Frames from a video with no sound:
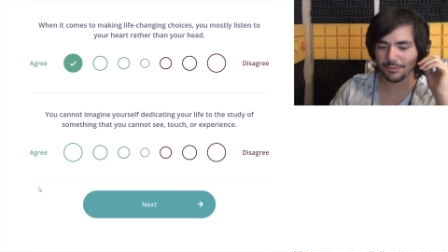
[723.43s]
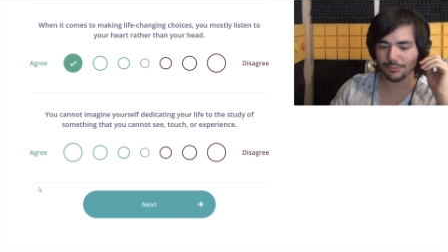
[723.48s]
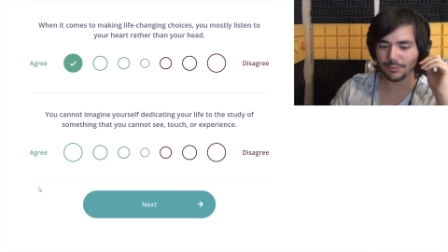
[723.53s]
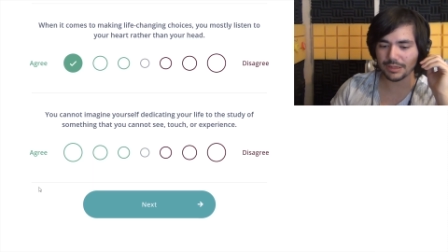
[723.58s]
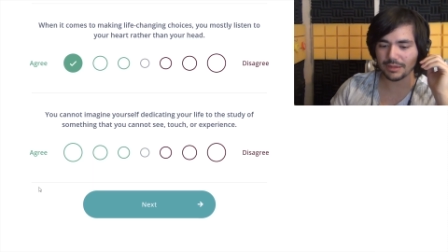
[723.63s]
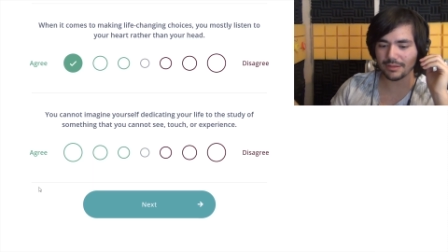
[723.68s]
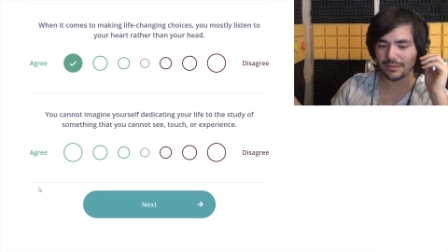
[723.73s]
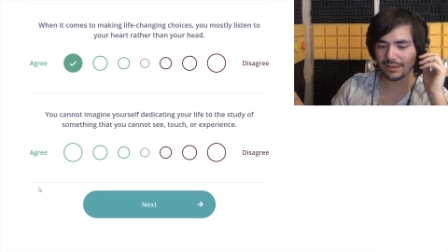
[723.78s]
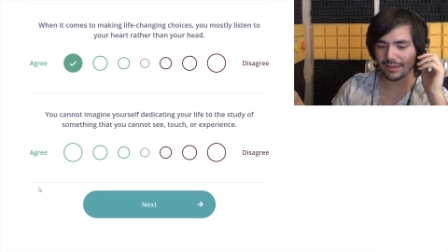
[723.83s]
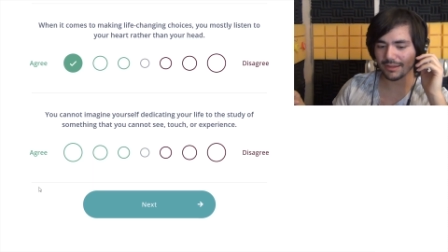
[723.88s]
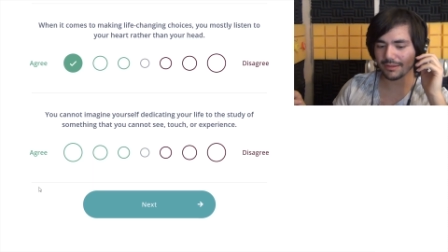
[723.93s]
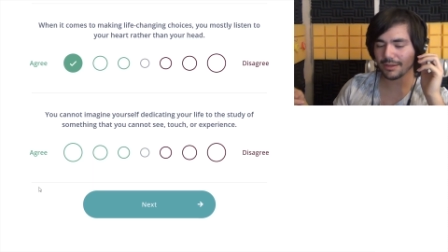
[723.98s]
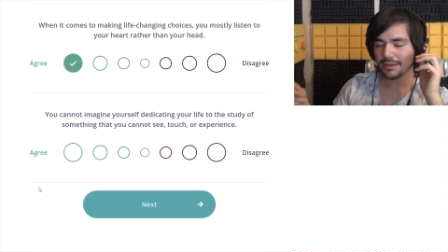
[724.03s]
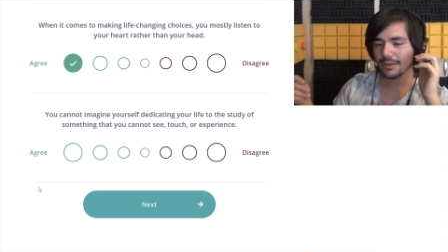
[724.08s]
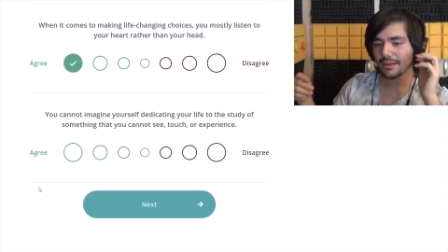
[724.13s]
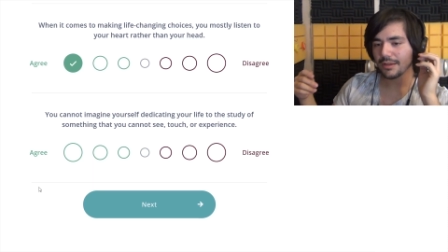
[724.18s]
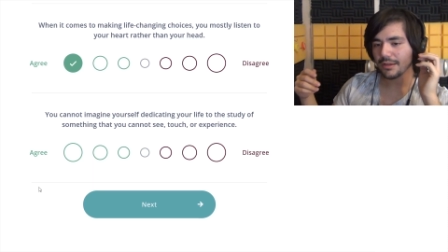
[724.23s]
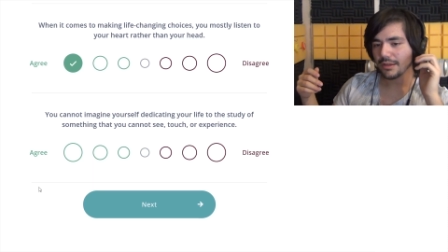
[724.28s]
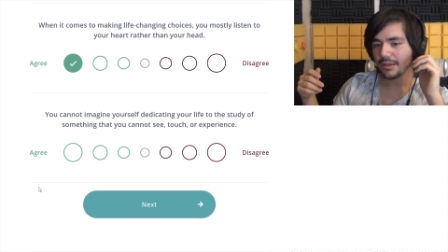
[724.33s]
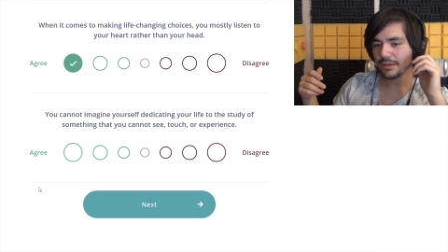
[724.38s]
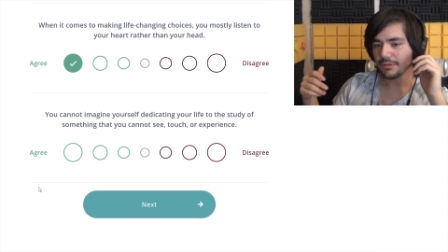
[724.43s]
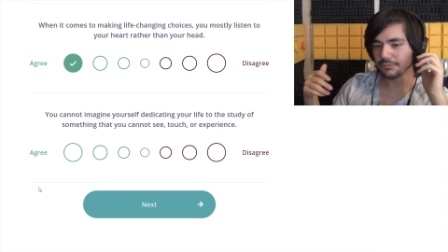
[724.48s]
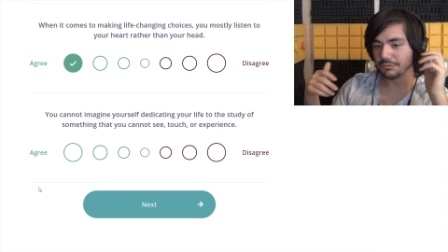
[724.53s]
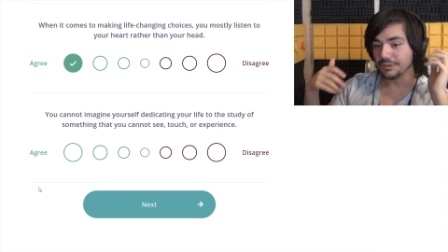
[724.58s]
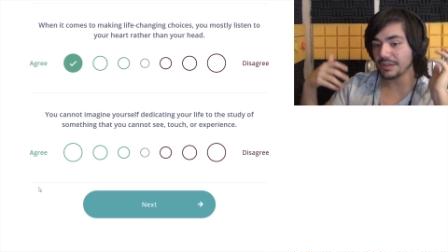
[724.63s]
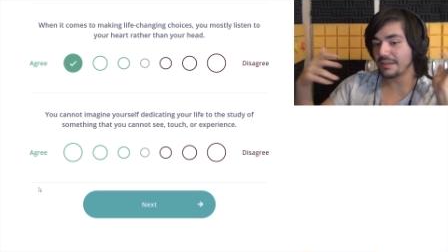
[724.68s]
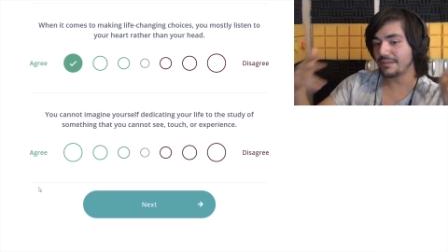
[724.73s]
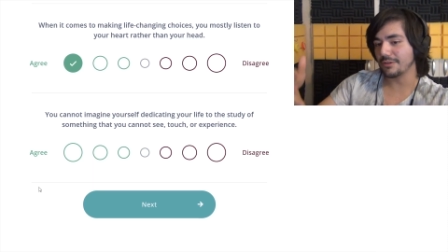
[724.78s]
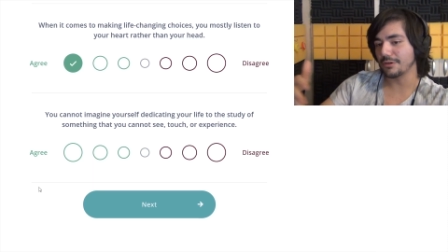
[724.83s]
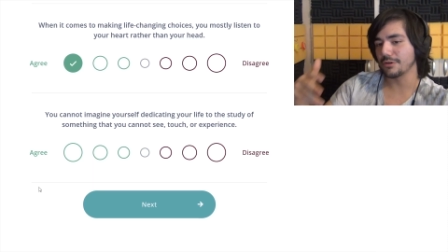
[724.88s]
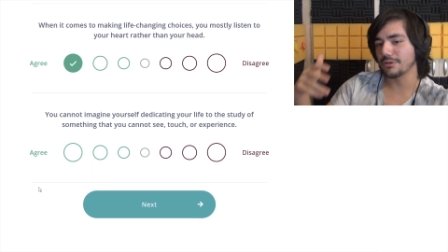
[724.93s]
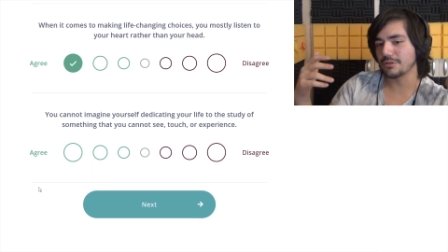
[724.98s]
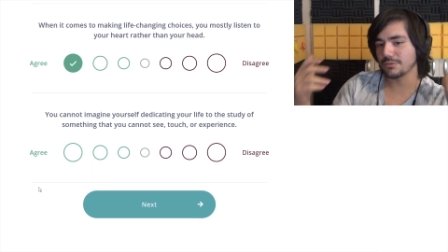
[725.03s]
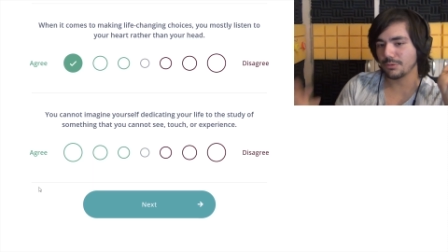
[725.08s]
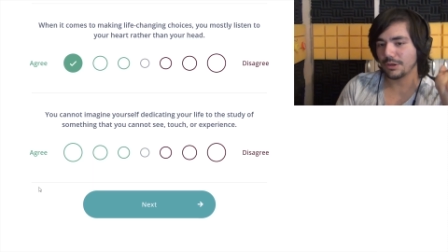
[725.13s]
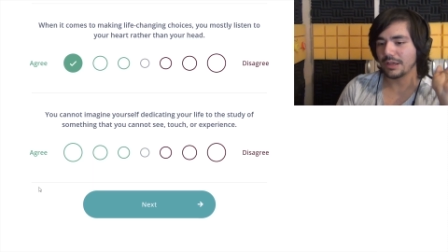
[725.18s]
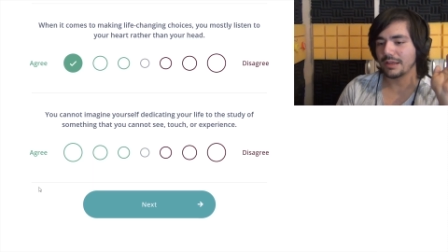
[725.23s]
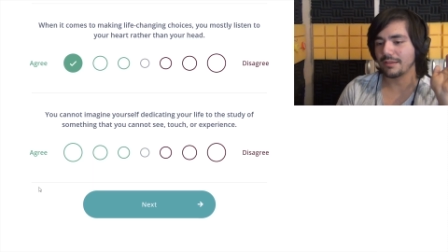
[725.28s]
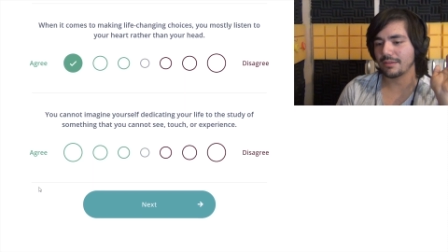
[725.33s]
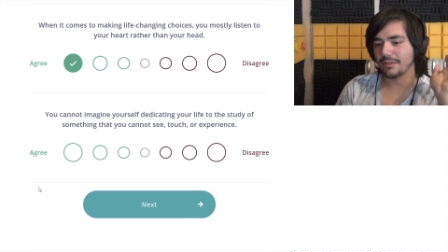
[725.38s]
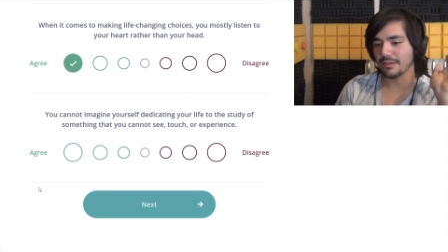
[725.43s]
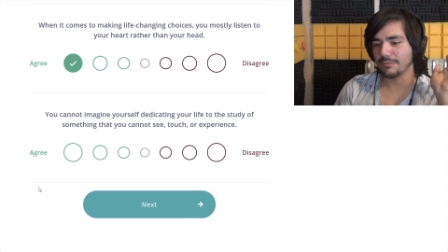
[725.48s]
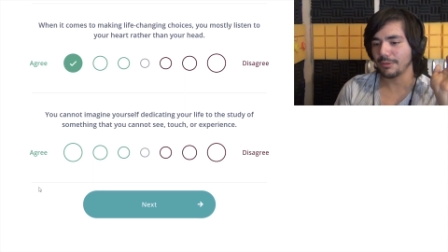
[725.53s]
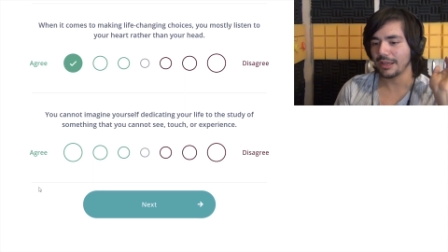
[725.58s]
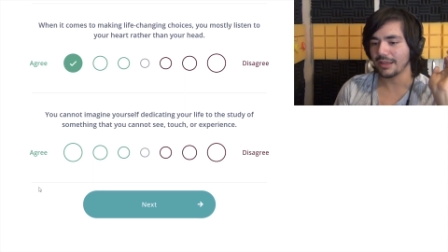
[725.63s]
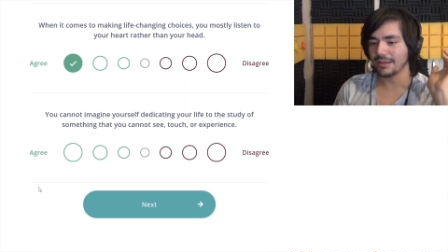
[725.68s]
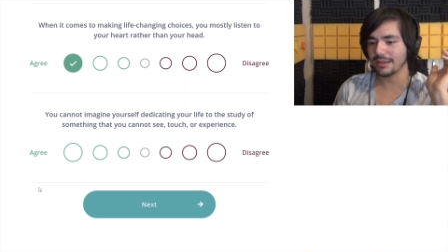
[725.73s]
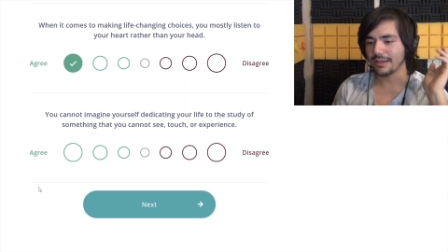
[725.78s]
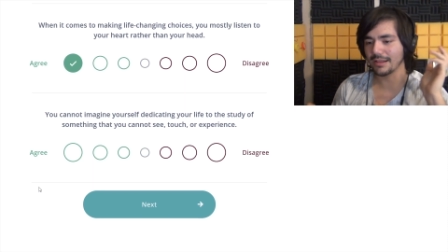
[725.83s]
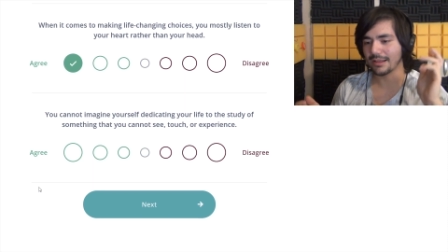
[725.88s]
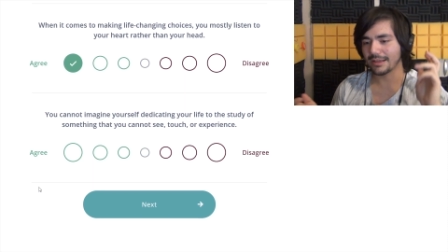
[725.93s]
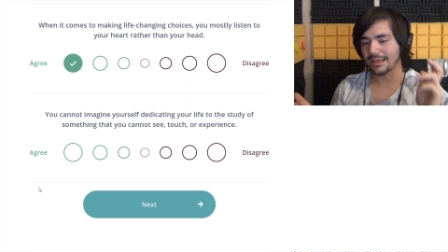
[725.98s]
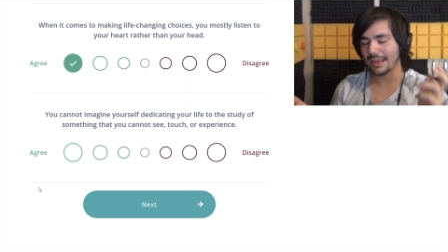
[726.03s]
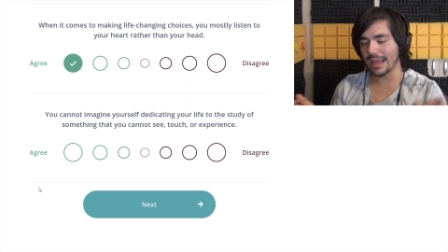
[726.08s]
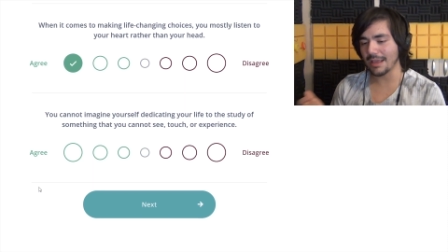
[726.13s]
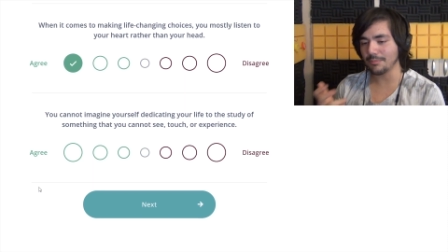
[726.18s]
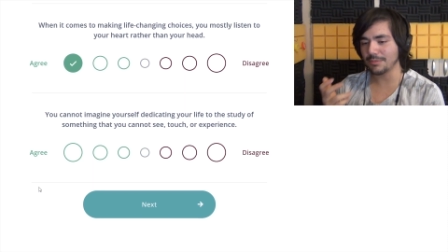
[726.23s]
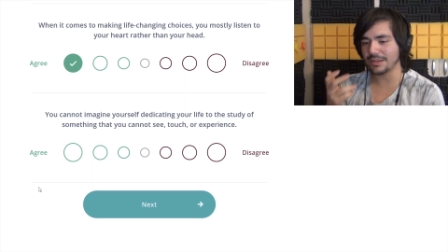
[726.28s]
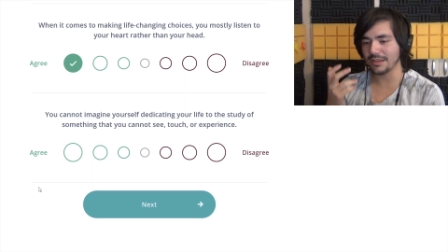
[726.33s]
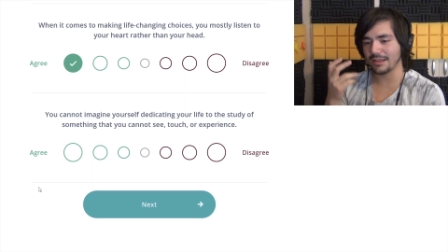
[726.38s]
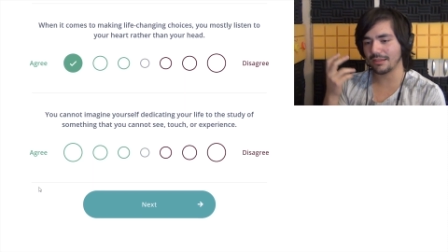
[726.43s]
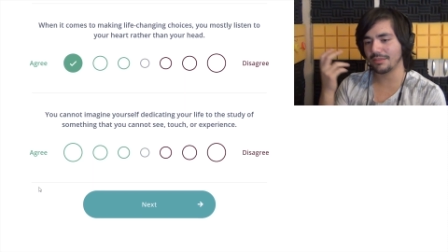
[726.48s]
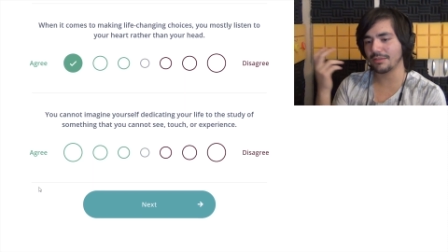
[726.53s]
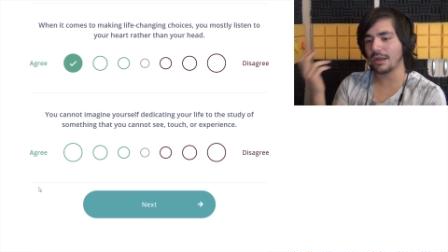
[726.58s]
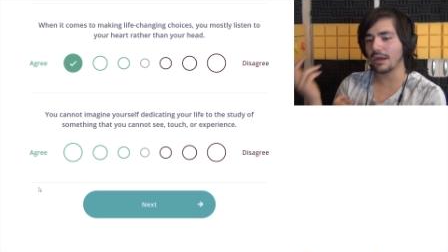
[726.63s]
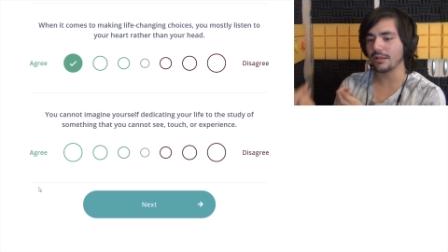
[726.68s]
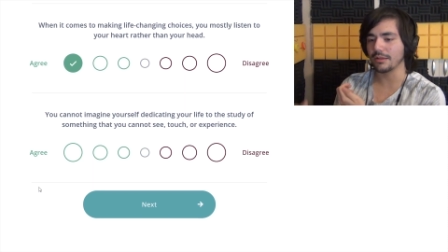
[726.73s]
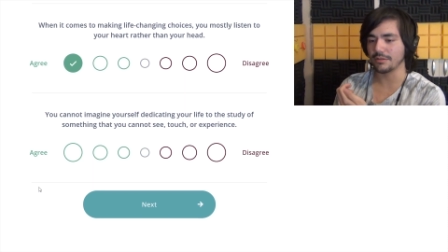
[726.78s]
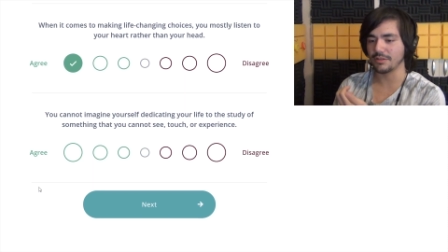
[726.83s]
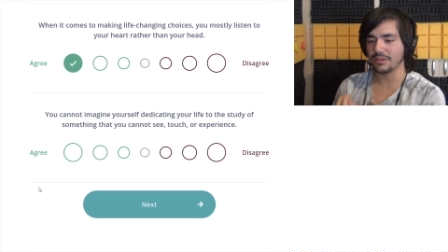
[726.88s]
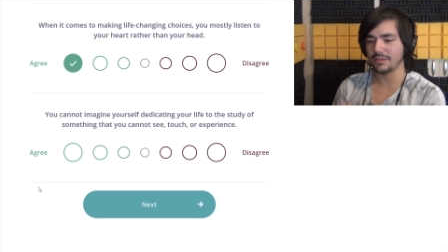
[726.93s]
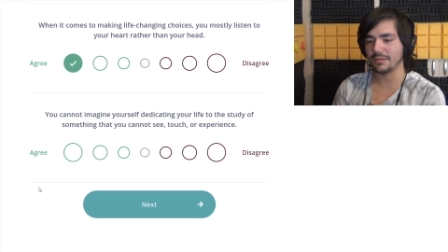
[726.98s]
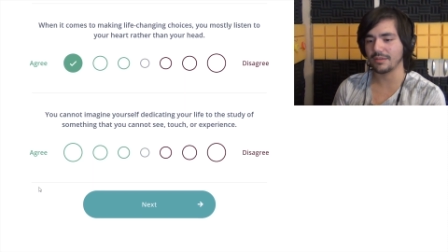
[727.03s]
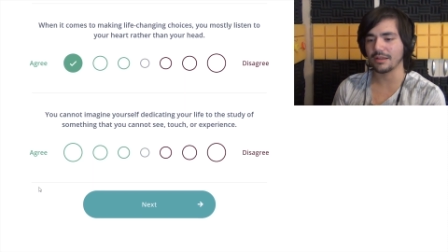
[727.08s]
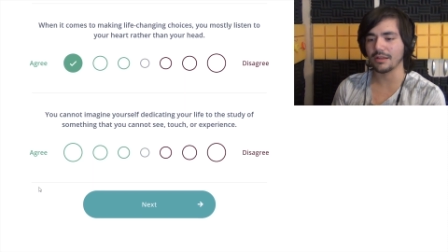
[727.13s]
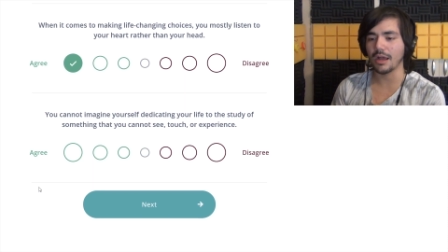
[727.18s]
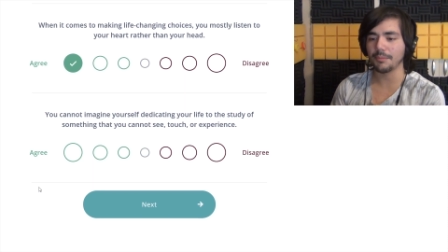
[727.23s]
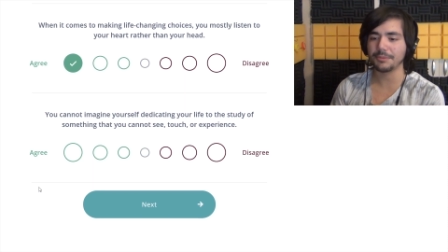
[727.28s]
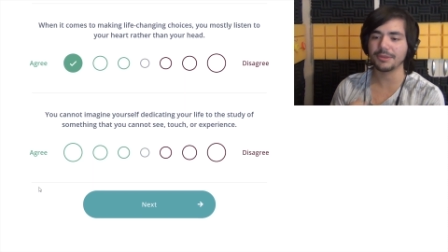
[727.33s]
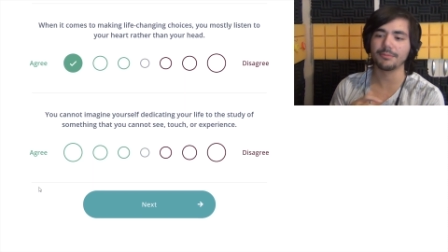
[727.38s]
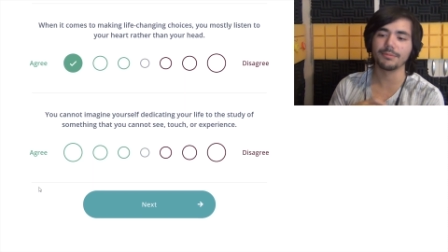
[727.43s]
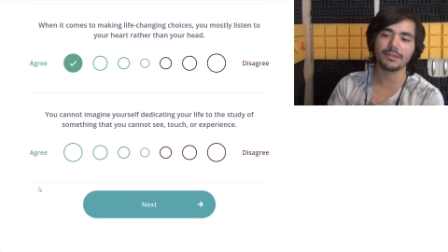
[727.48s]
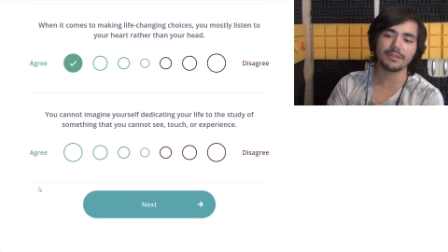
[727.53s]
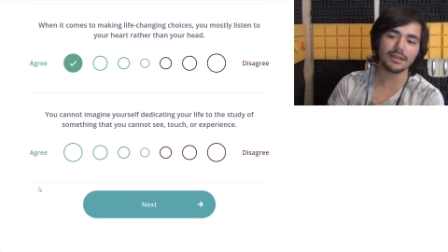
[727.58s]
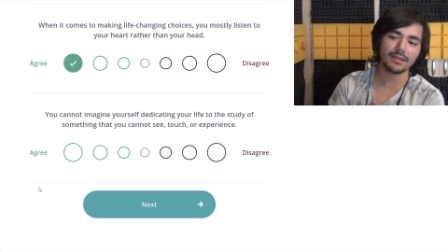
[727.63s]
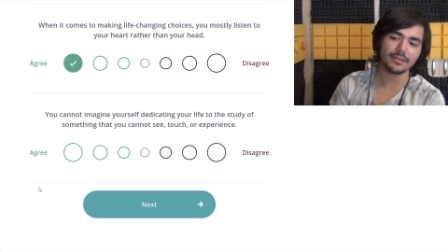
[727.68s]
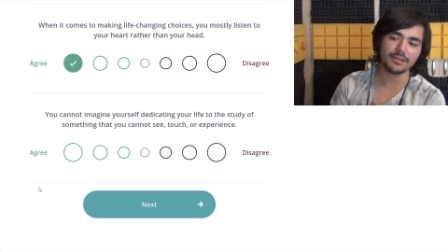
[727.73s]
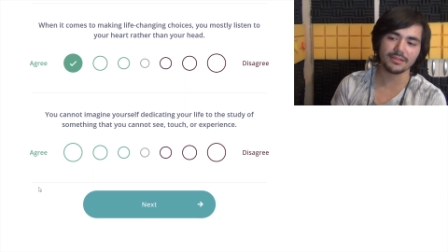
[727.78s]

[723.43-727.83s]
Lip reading: We like research ways to make game technologies and optimization."